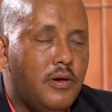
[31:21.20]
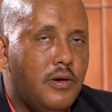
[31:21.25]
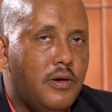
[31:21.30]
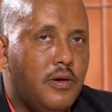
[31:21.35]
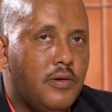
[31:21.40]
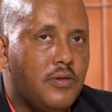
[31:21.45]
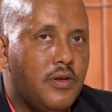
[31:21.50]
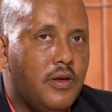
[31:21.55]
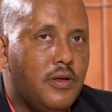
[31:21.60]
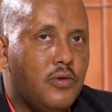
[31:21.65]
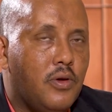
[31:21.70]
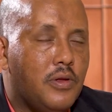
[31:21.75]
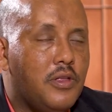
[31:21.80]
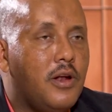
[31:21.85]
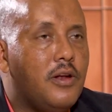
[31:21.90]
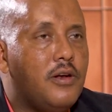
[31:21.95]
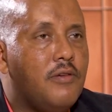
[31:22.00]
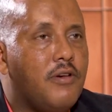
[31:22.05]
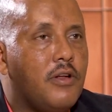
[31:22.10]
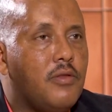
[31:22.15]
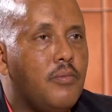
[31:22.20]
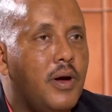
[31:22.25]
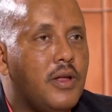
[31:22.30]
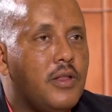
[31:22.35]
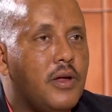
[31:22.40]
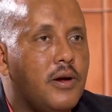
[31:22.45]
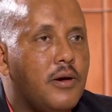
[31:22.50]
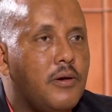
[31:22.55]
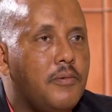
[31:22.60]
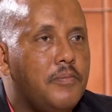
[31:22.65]
it's a totally different
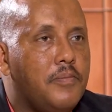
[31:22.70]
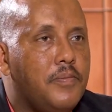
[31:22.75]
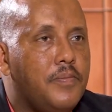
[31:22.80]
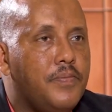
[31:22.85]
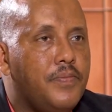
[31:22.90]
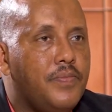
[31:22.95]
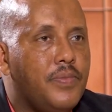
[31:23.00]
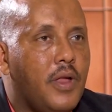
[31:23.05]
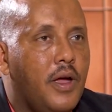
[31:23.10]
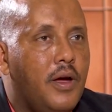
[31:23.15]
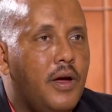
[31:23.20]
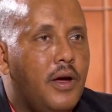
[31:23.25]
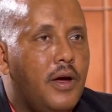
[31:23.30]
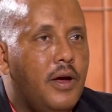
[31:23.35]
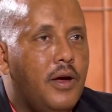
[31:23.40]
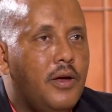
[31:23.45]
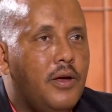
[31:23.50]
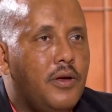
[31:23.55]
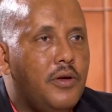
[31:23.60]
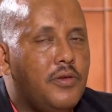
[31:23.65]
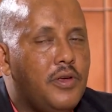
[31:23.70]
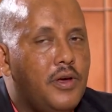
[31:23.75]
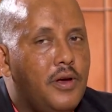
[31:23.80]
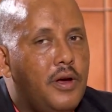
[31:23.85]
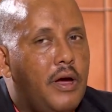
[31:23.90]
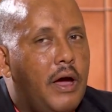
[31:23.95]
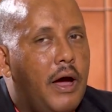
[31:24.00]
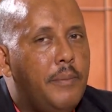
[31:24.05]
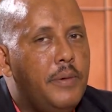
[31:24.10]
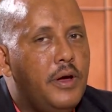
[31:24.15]
matter. Mm. You
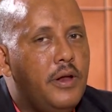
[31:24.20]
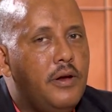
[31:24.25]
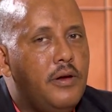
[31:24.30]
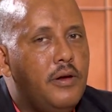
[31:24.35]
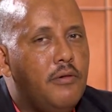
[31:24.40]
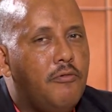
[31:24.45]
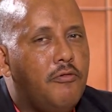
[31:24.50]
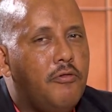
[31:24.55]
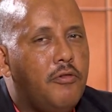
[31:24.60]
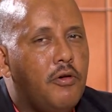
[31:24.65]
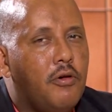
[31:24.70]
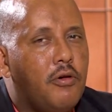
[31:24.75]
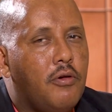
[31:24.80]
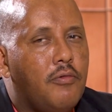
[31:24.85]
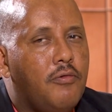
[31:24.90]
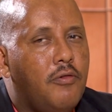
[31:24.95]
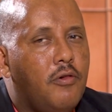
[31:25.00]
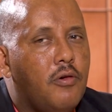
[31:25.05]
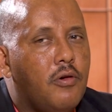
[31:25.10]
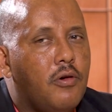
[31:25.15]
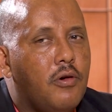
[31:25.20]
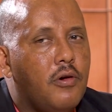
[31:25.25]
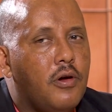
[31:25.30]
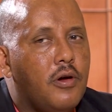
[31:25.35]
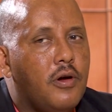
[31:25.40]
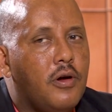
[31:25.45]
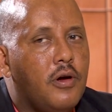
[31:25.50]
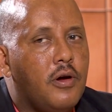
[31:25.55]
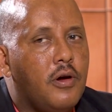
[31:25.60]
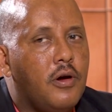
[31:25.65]
see, I mean, for for
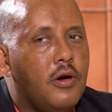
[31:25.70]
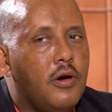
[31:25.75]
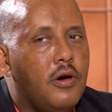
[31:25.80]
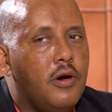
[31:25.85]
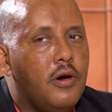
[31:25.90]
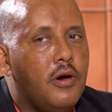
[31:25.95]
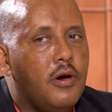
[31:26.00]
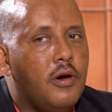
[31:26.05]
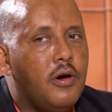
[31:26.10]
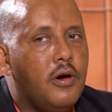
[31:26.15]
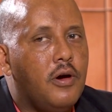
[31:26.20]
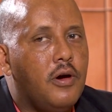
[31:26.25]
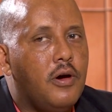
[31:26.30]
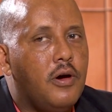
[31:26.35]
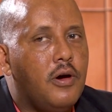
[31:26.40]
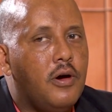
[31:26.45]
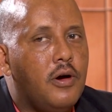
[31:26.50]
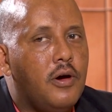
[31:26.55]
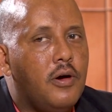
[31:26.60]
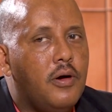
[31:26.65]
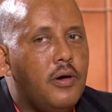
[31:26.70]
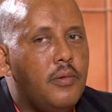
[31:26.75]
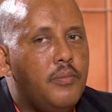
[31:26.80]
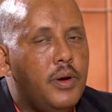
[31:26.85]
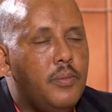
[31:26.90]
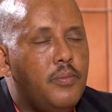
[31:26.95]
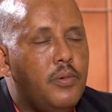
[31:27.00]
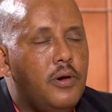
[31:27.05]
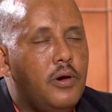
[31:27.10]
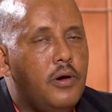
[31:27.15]
uh,
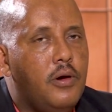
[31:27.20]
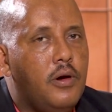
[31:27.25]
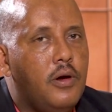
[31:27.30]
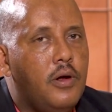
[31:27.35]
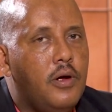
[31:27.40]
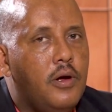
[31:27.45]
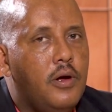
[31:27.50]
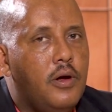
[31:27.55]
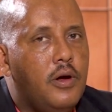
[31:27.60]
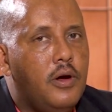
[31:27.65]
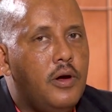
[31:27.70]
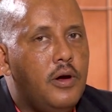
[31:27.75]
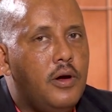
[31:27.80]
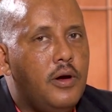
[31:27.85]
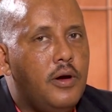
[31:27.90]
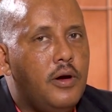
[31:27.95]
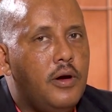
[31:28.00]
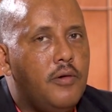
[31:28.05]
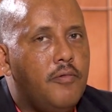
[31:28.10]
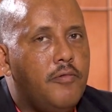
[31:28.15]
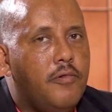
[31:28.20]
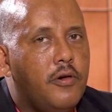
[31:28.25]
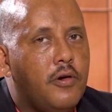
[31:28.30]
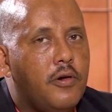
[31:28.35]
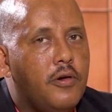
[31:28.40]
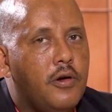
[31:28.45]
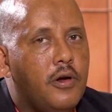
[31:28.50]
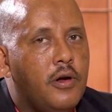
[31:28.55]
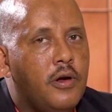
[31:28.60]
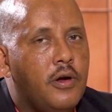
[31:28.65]
people, for
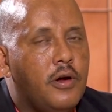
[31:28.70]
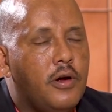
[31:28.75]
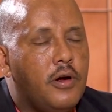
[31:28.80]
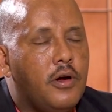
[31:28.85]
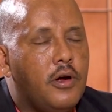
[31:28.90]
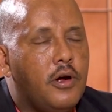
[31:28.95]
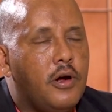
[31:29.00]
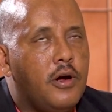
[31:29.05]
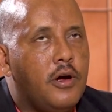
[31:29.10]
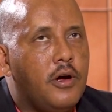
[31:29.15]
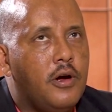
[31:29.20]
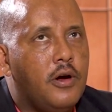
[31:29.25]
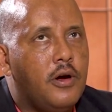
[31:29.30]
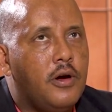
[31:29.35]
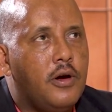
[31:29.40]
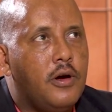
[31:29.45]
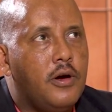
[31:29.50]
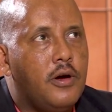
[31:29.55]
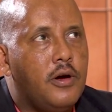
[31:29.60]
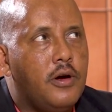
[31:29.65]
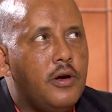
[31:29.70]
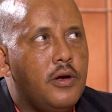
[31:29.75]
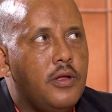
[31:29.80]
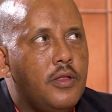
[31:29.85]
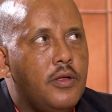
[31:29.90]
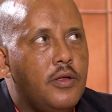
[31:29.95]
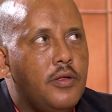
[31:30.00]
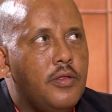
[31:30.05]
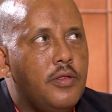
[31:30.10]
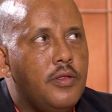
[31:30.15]
uh,
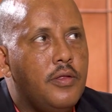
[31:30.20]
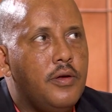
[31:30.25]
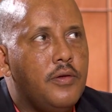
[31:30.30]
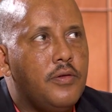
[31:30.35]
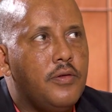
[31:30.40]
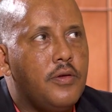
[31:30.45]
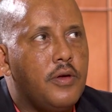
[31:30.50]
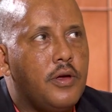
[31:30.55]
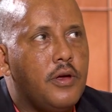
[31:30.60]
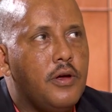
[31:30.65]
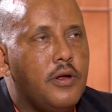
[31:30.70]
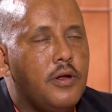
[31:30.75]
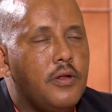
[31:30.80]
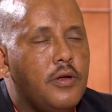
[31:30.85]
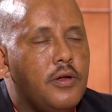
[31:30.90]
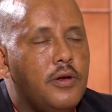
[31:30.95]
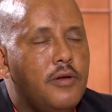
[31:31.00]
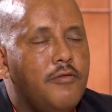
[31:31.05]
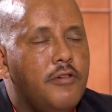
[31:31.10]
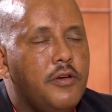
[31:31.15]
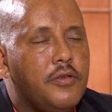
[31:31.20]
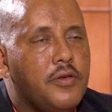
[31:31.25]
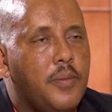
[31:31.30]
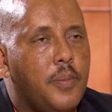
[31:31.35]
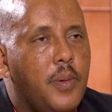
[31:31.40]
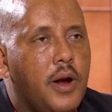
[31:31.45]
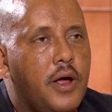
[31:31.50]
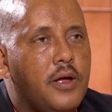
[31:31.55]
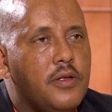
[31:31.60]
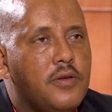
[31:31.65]
the security defense
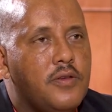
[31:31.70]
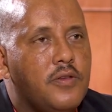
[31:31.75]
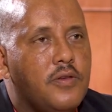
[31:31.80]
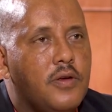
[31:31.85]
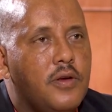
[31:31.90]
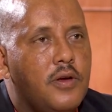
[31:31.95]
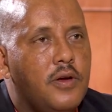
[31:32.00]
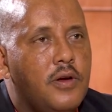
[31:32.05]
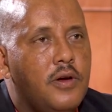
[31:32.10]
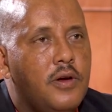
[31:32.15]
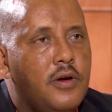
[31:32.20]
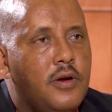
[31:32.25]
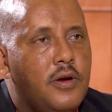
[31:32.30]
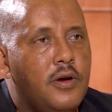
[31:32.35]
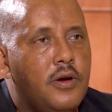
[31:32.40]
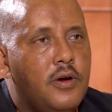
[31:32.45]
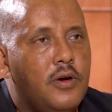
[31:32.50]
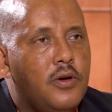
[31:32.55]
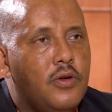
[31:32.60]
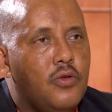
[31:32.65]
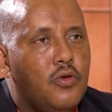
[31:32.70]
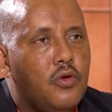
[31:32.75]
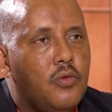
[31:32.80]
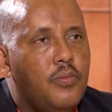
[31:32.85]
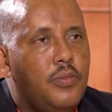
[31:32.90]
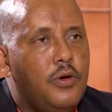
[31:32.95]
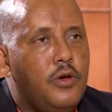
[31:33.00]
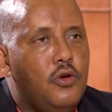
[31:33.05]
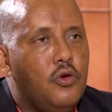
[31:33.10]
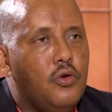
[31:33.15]
apparatus to
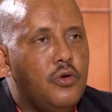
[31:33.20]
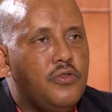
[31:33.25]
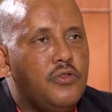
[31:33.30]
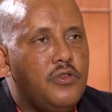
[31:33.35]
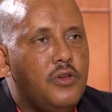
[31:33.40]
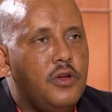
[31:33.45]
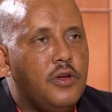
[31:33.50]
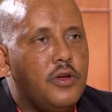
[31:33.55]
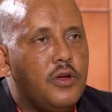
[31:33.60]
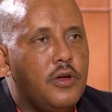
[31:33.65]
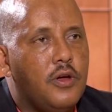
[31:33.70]
be used